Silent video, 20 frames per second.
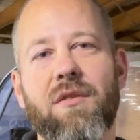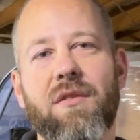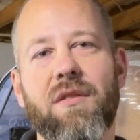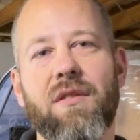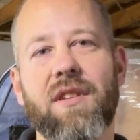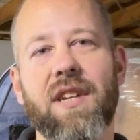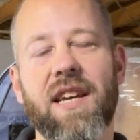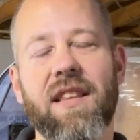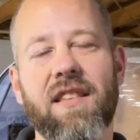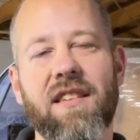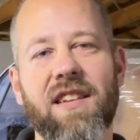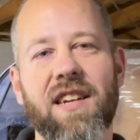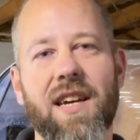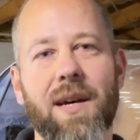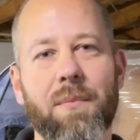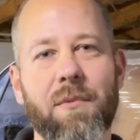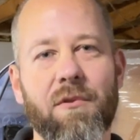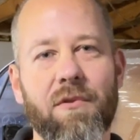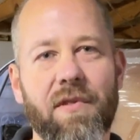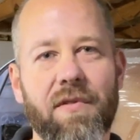Take the time
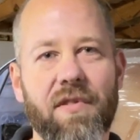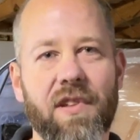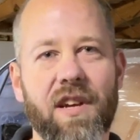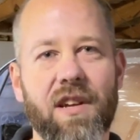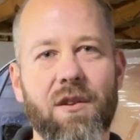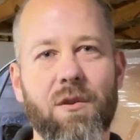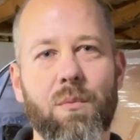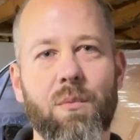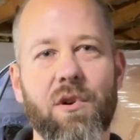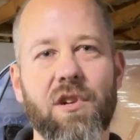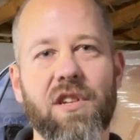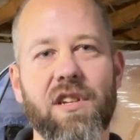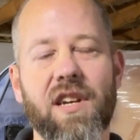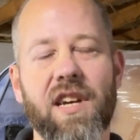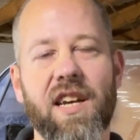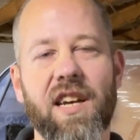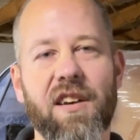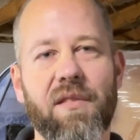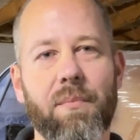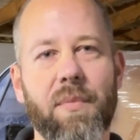to reflect on what you
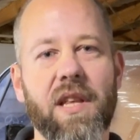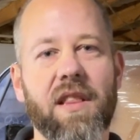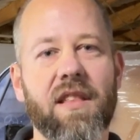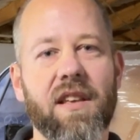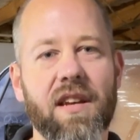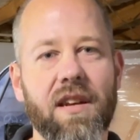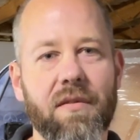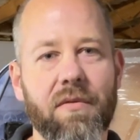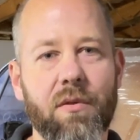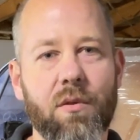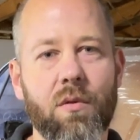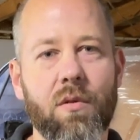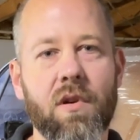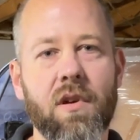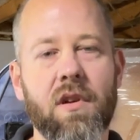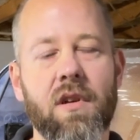have. Be thankful.